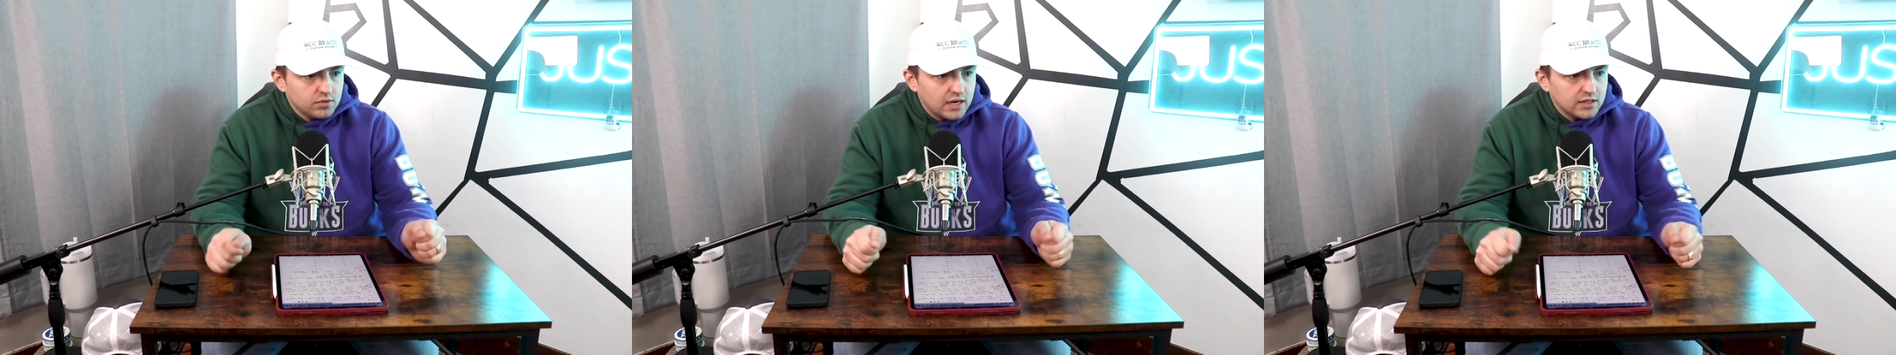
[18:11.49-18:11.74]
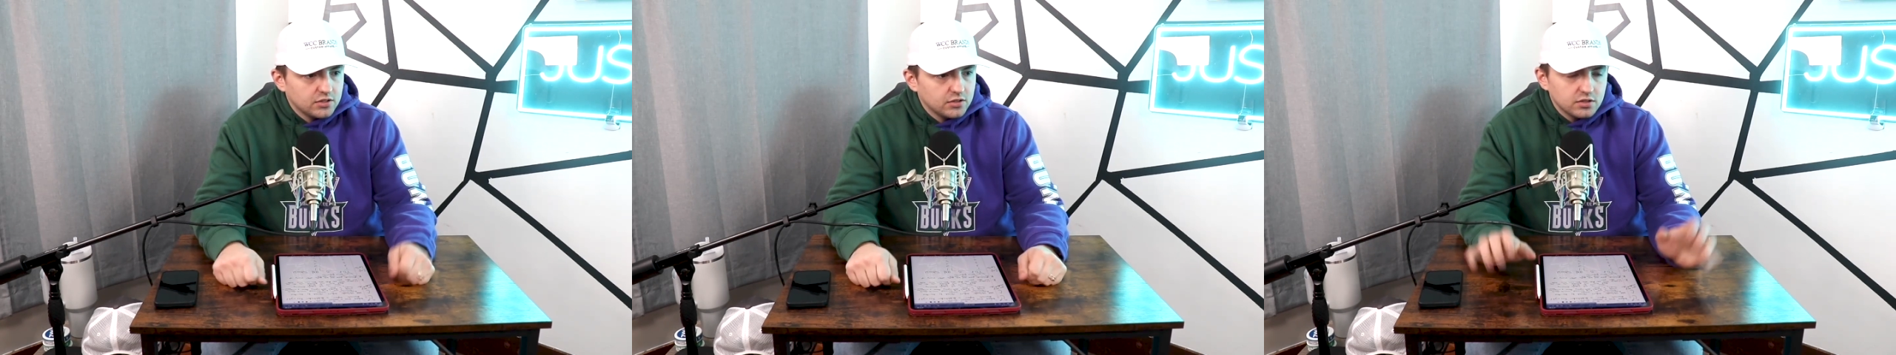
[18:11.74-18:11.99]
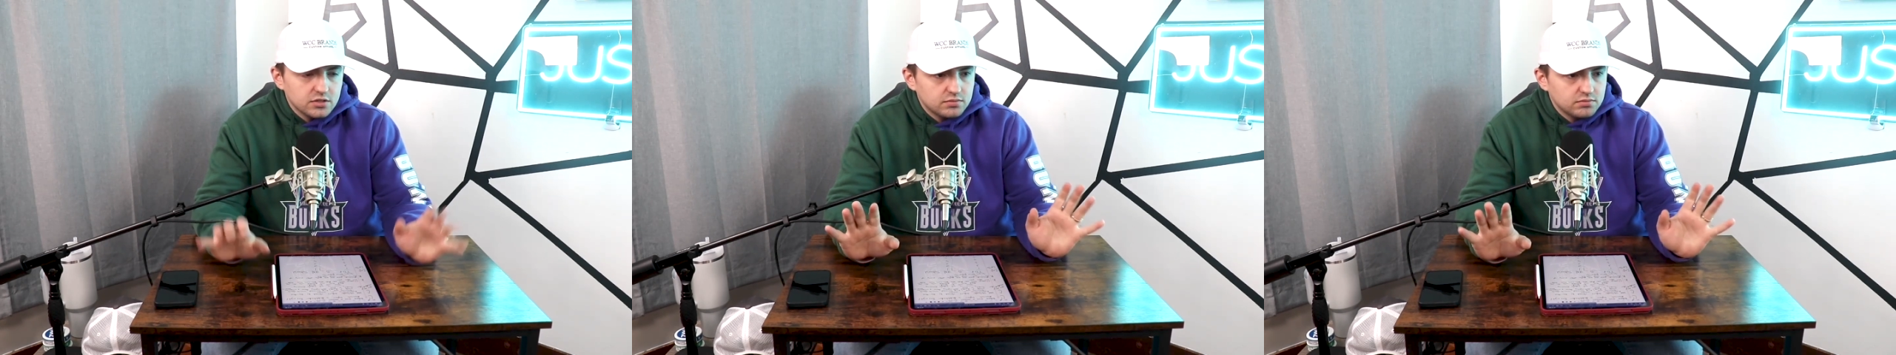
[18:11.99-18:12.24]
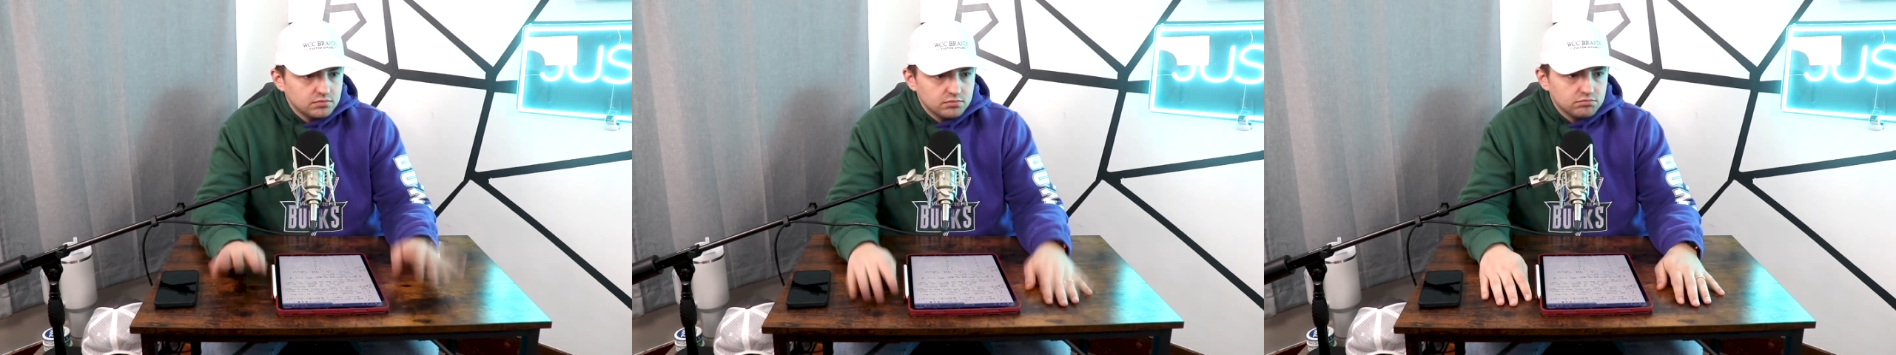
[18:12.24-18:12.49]
lock the doors,
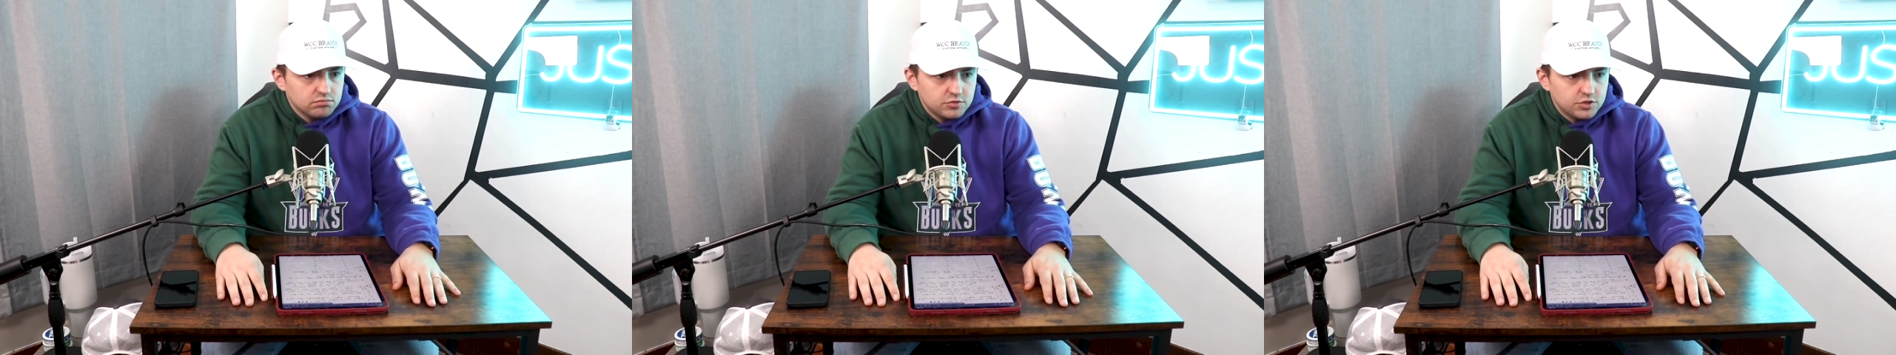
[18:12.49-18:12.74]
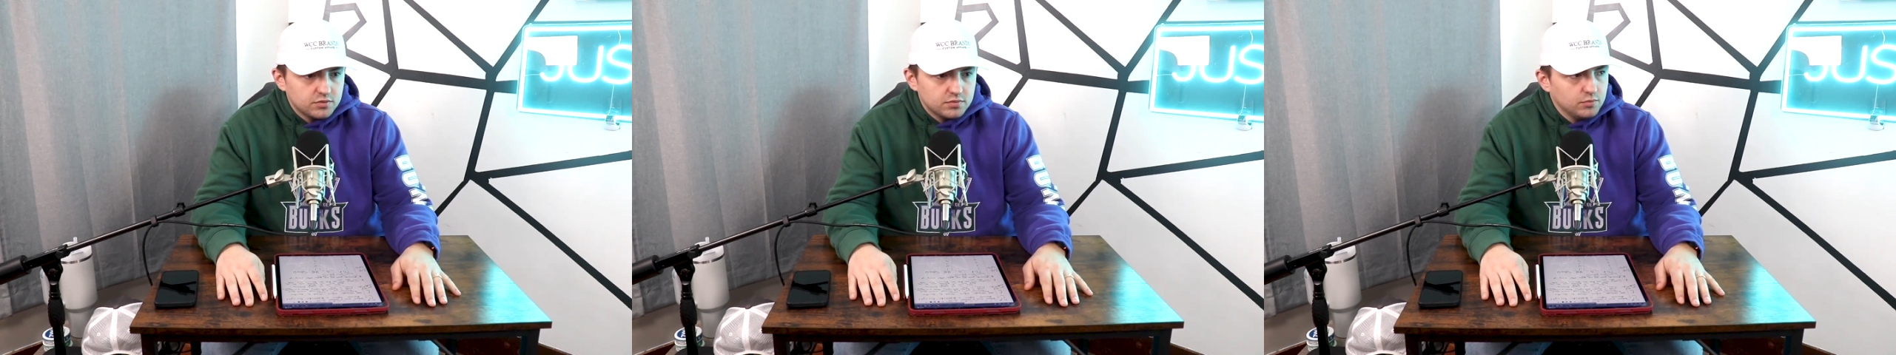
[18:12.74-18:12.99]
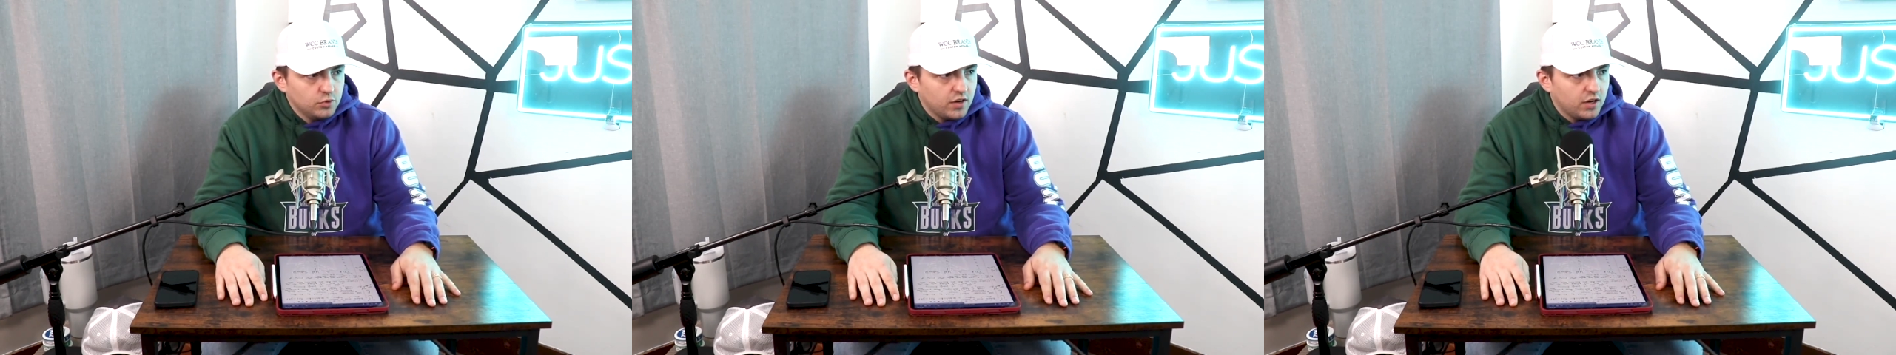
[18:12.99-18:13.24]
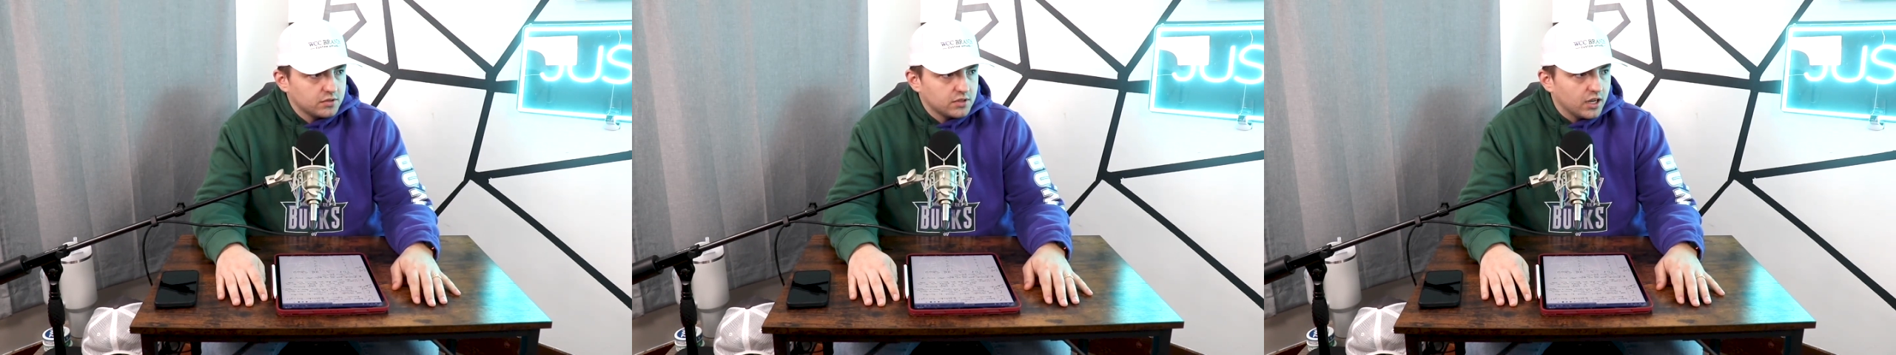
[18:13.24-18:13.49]
just move
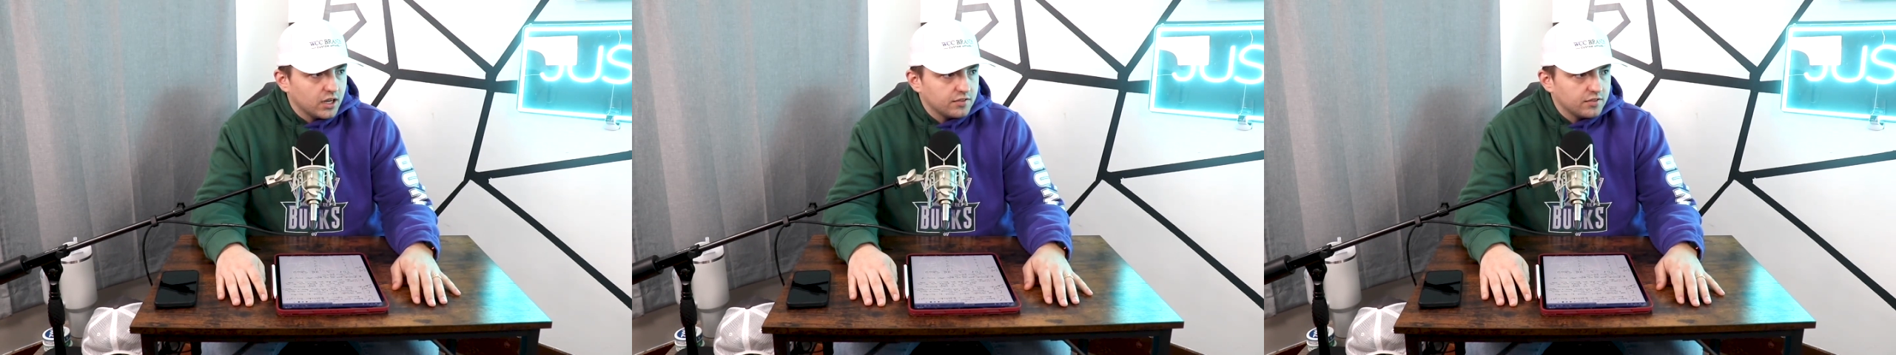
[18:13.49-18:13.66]
on with life.